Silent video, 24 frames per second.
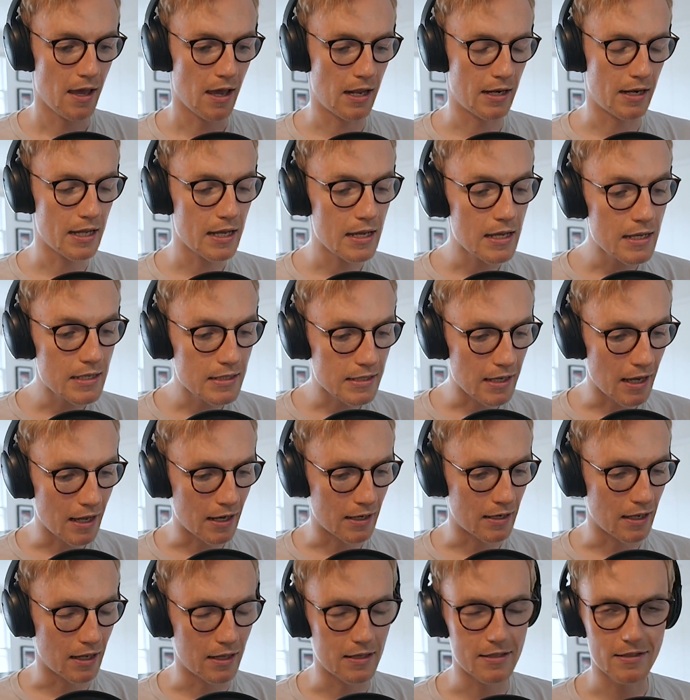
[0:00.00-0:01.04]
And he
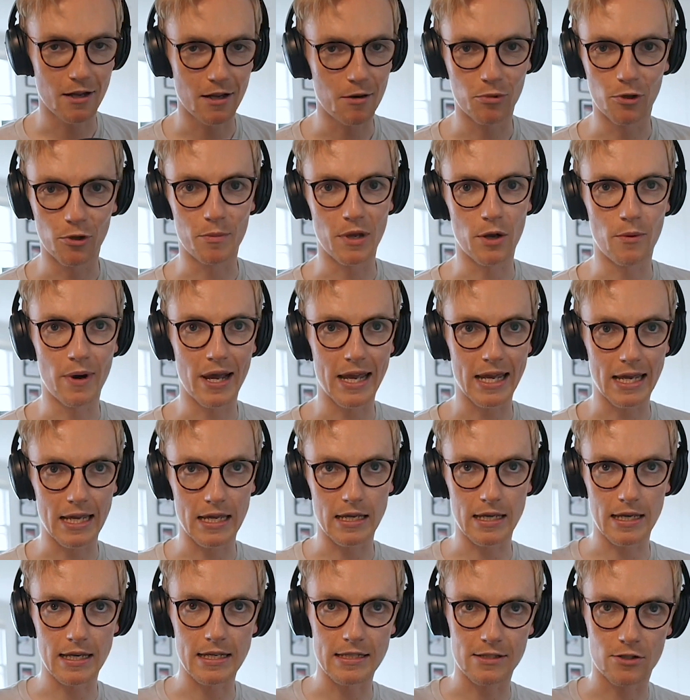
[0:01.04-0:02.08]
said, and this kind of blew me
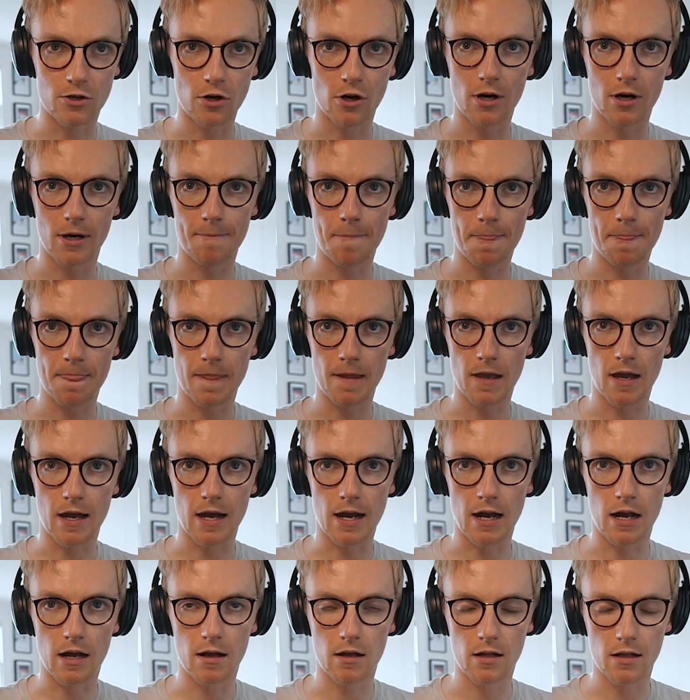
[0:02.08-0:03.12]
away, he's got,
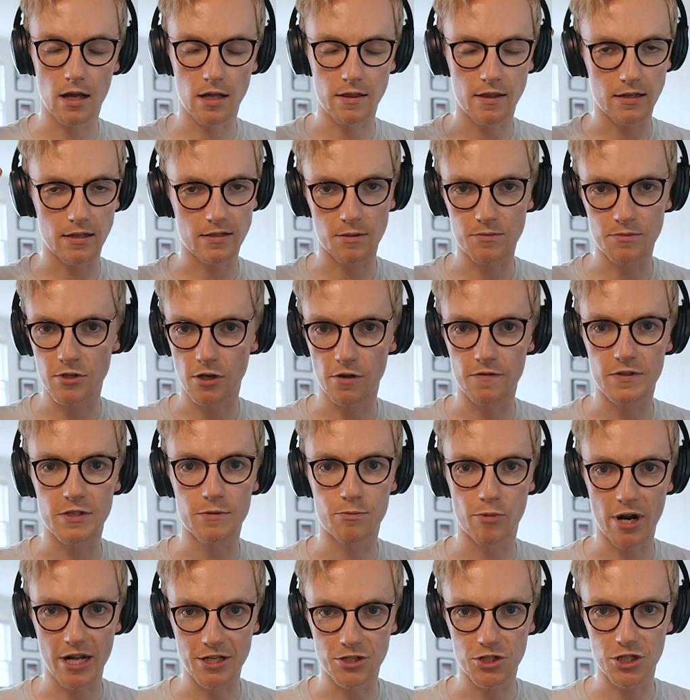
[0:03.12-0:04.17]
I think, some sort of
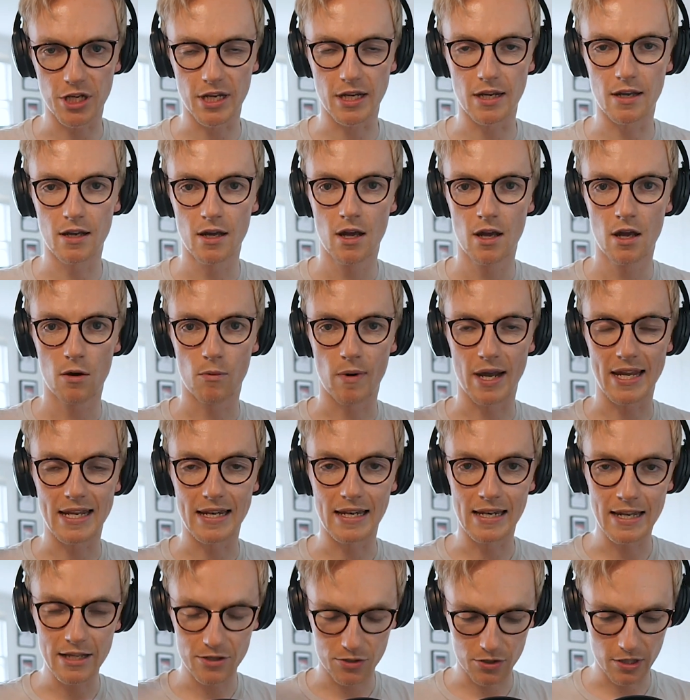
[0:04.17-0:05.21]
spreadsheet where he
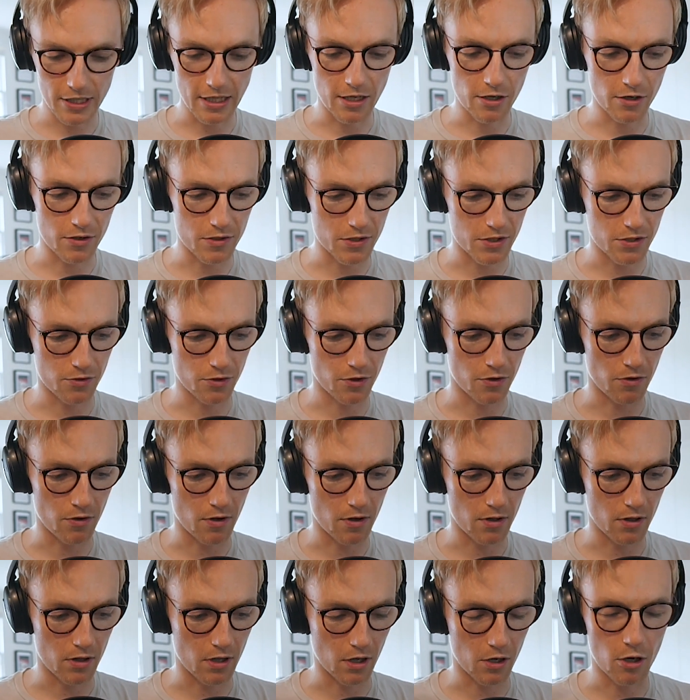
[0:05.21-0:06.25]
literally goes through
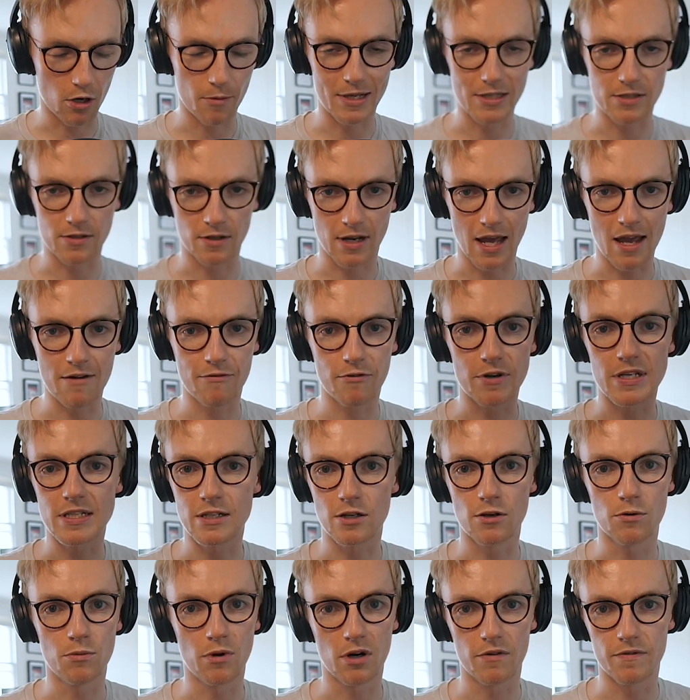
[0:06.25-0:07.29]
the comments on every
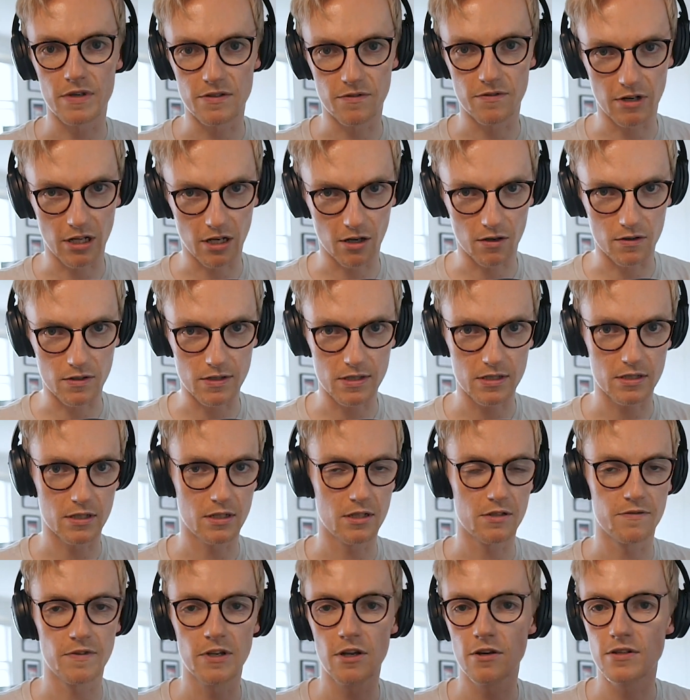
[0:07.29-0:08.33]
single one of his videos. And
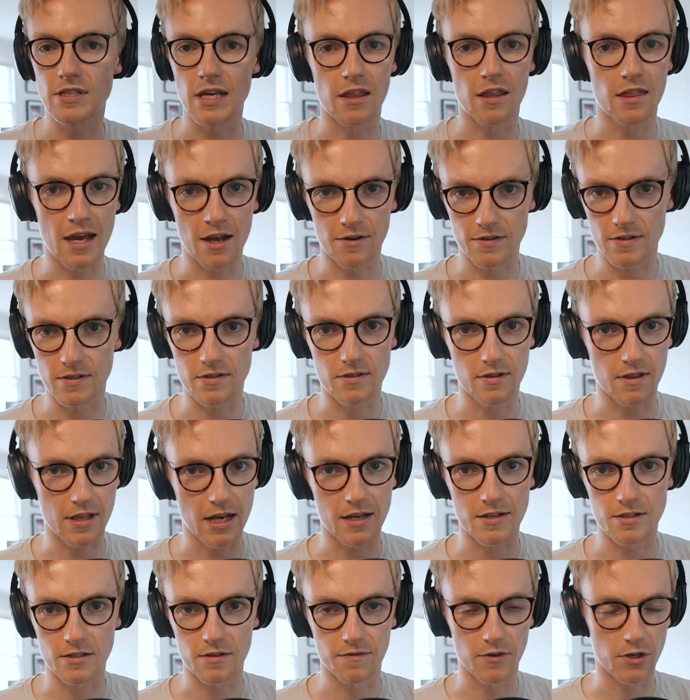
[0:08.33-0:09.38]
his videos get thousands and
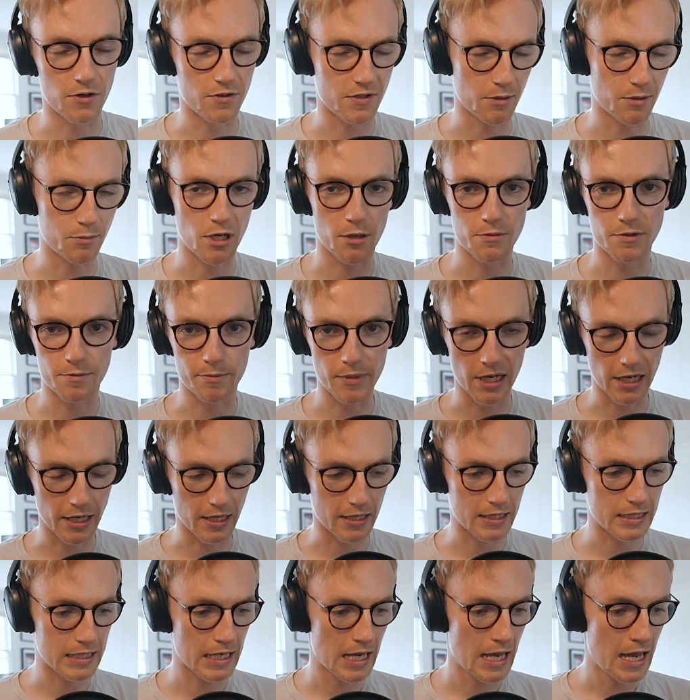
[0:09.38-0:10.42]
thousands of views, sometimes
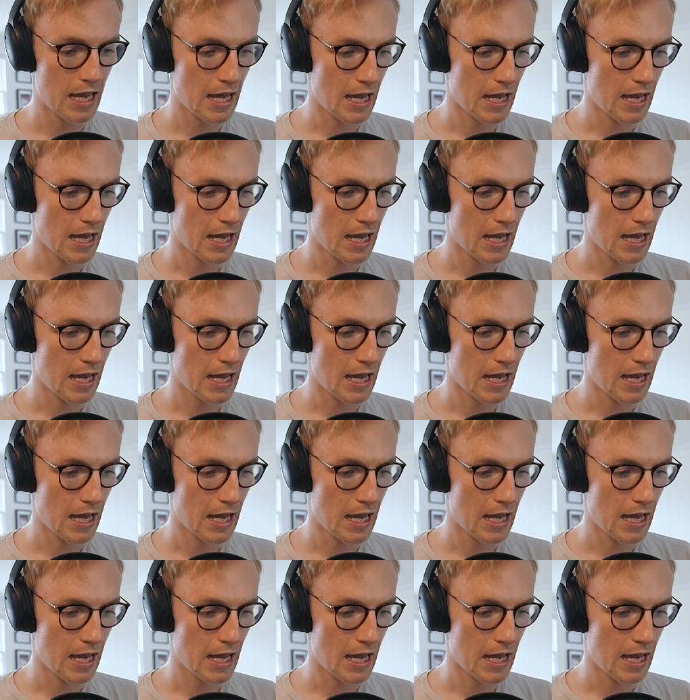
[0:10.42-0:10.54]
millions.